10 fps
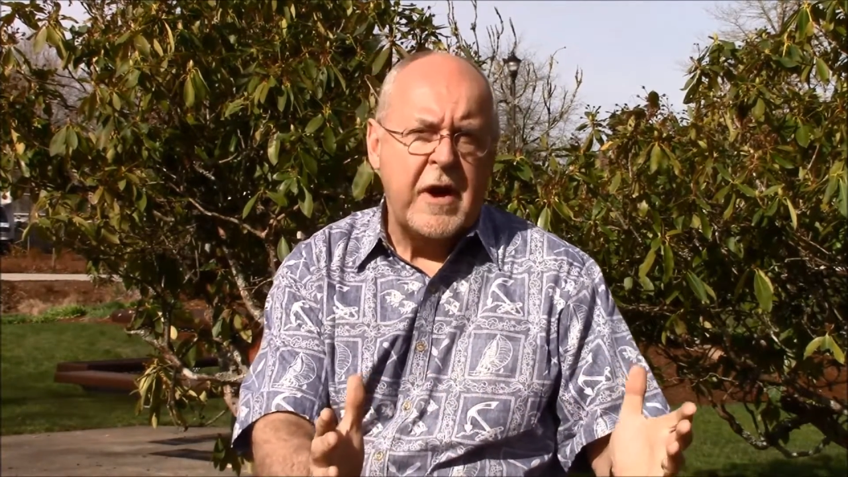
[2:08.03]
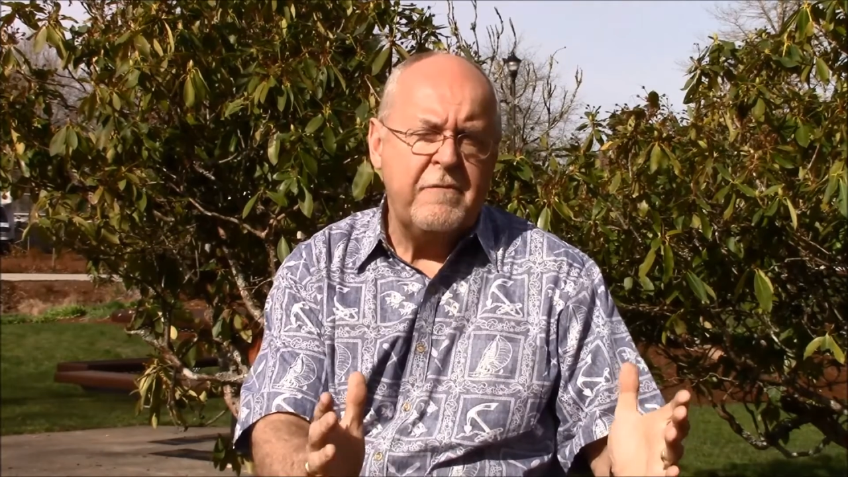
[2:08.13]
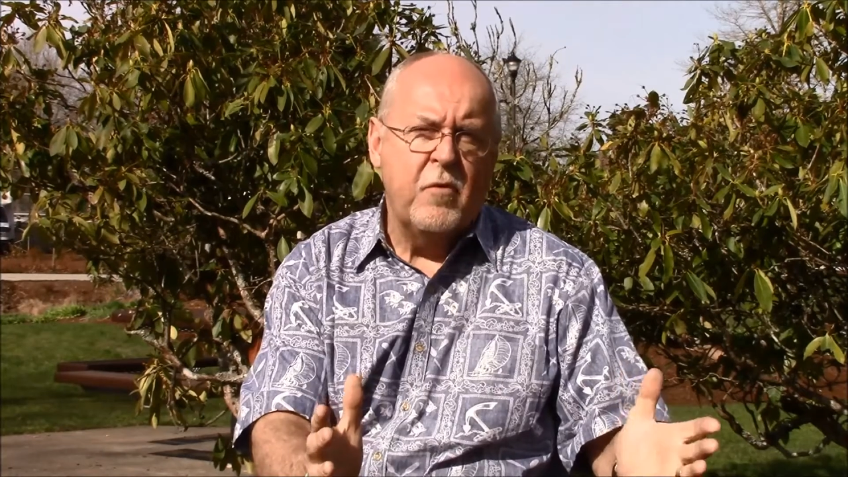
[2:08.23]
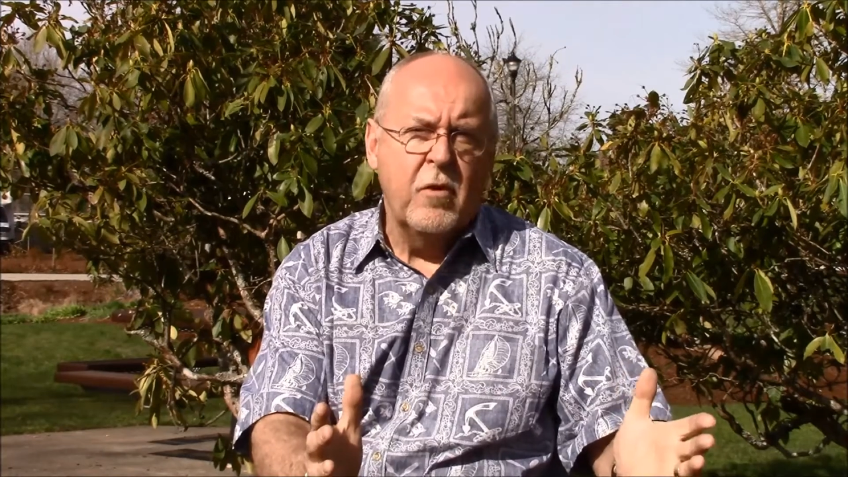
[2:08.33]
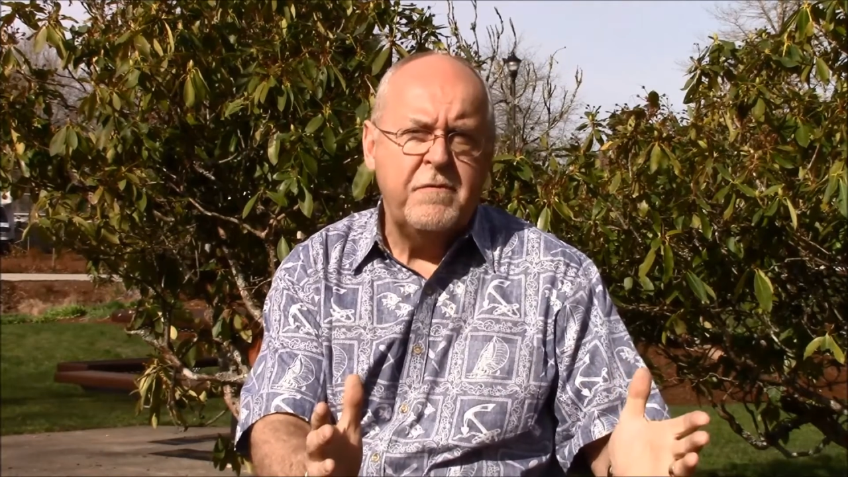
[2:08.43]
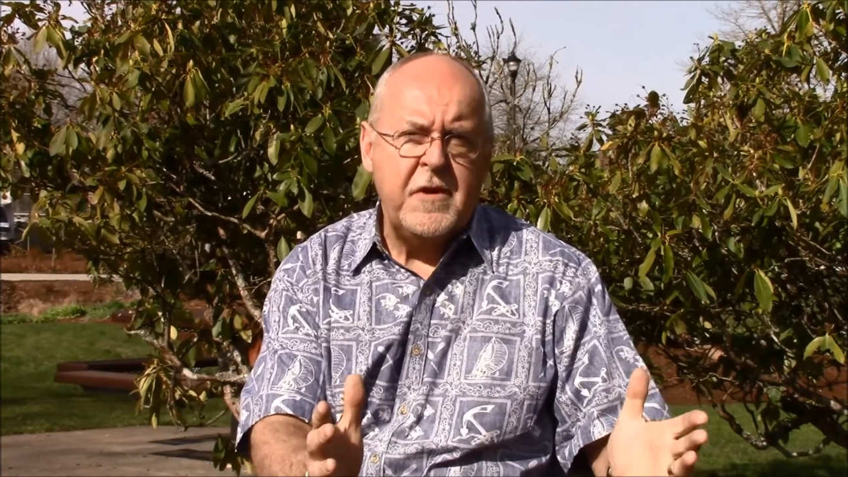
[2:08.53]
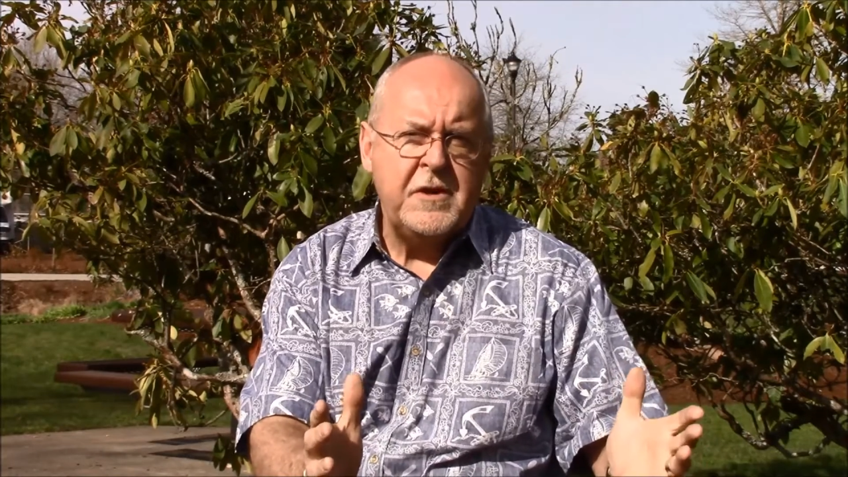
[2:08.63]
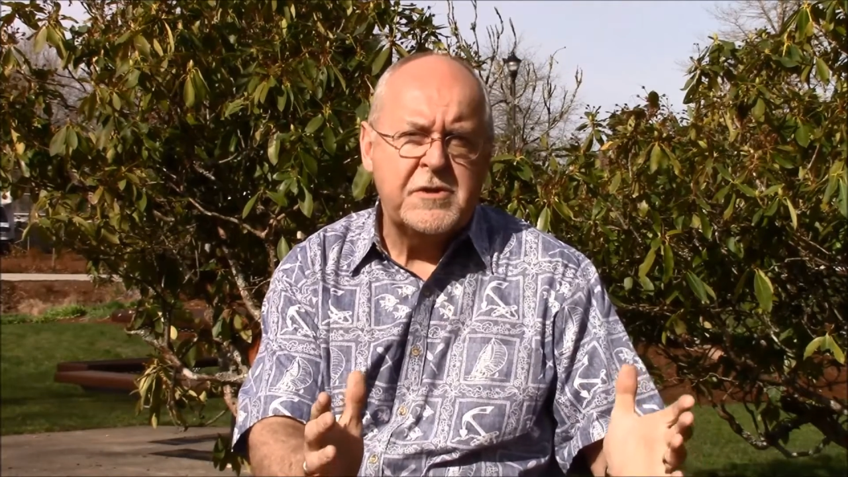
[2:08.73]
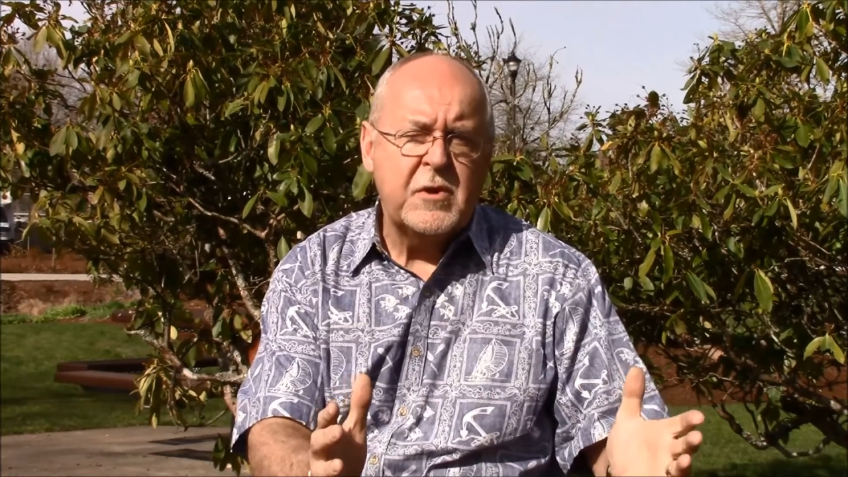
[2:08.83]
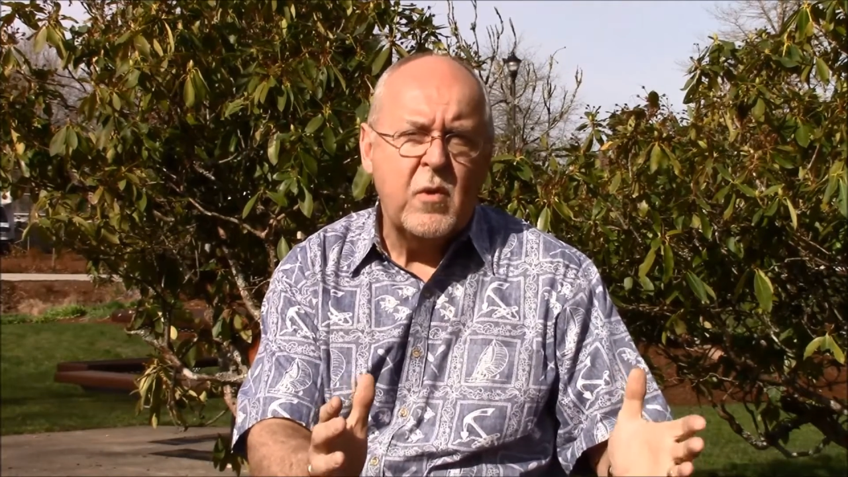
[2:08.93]
by 4
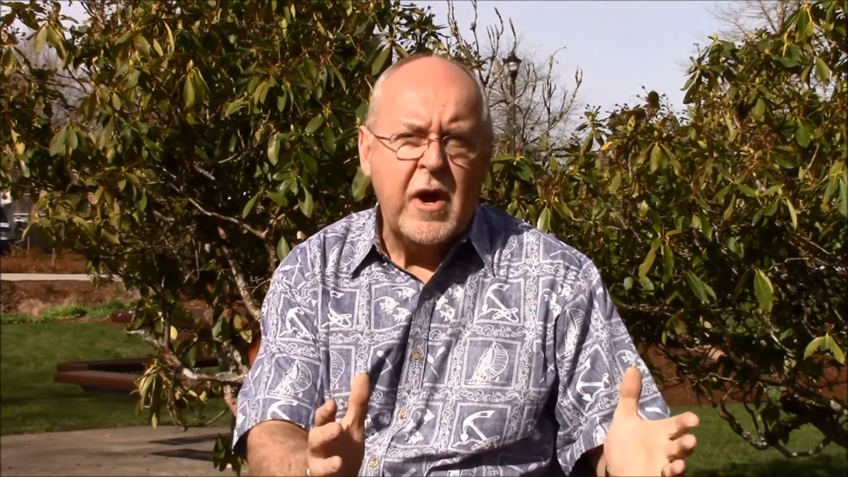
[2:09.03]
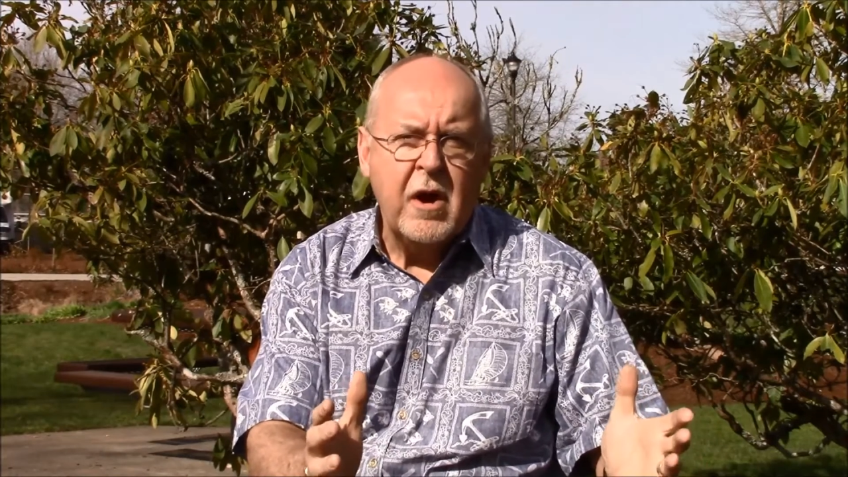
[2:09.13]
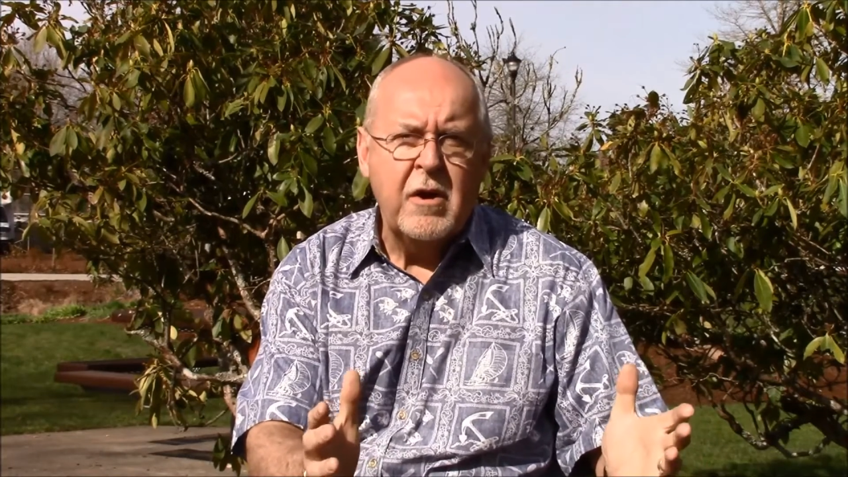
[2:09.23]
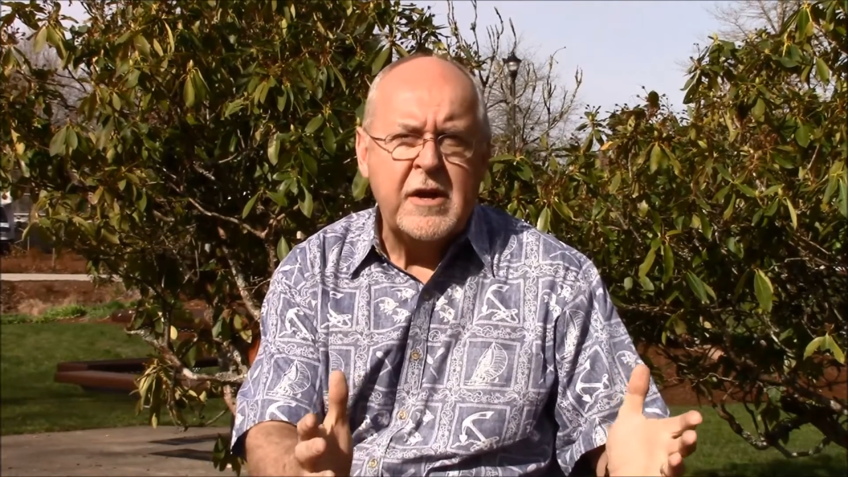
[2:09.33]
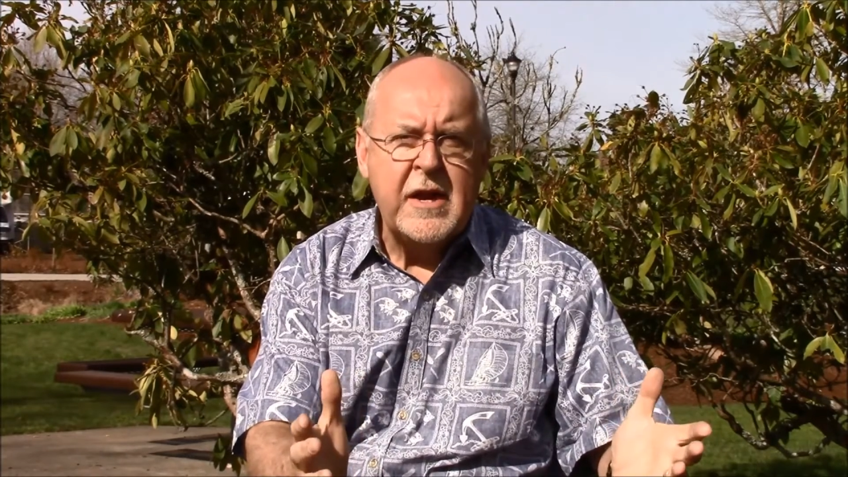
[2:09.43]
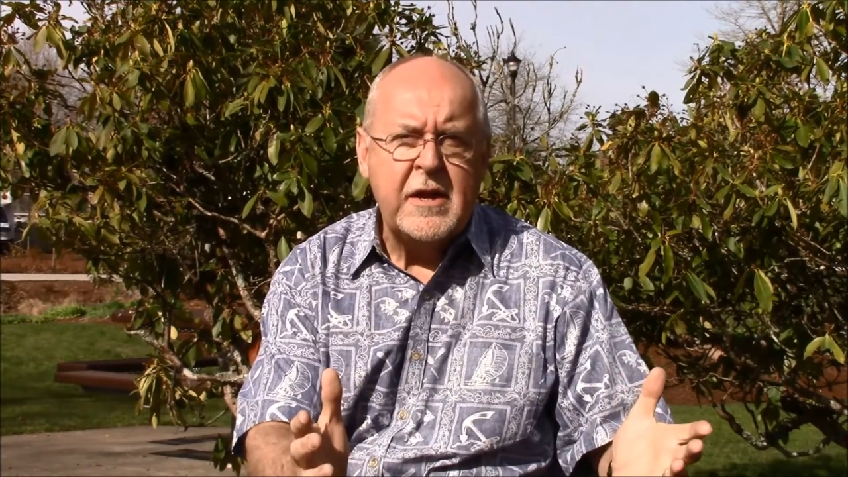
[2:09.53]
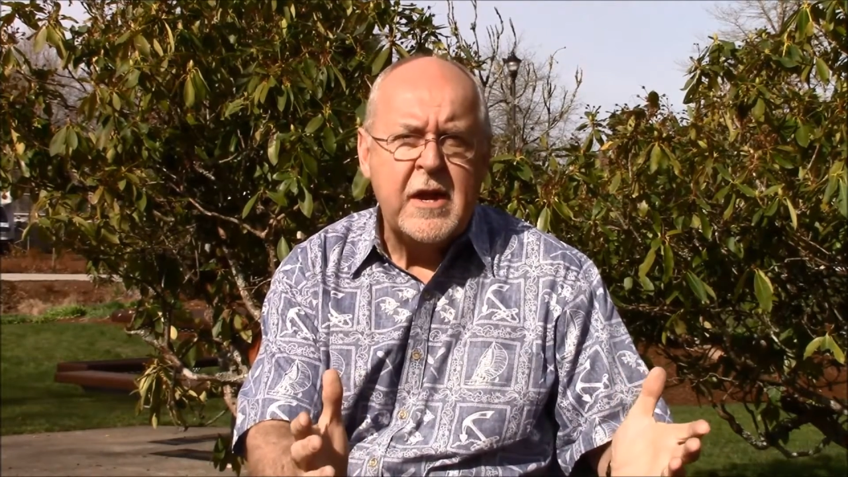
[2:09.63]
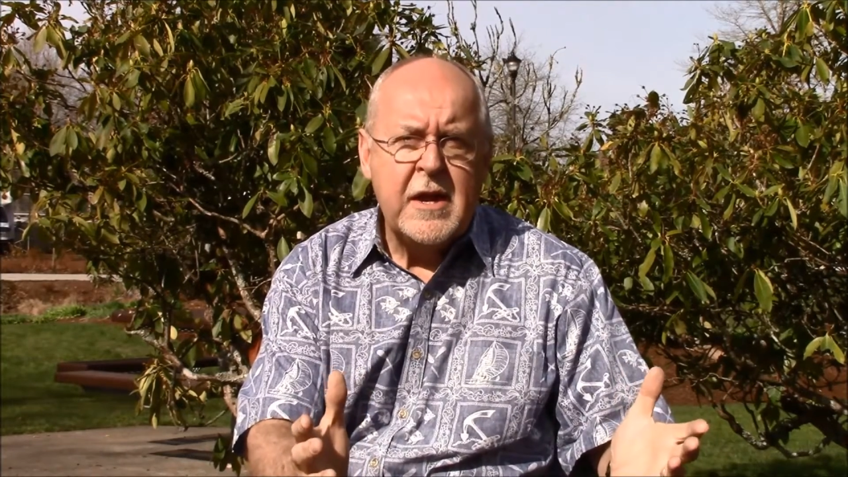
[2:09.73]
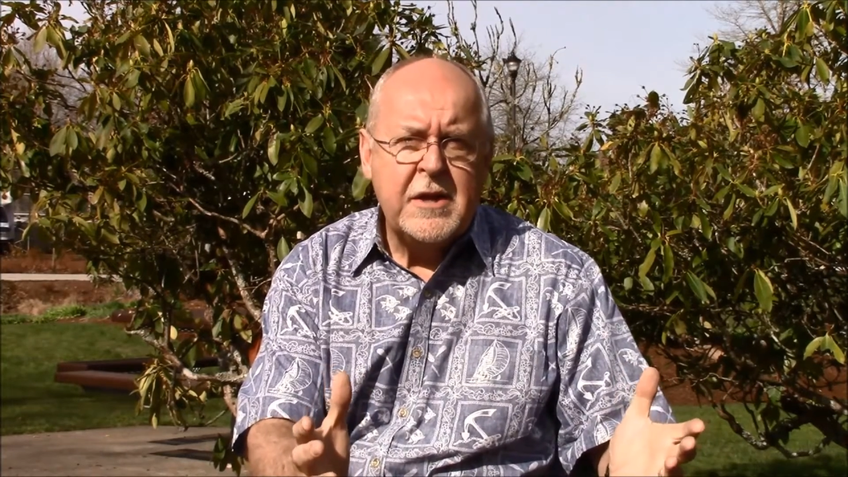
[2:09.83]
feet square, and then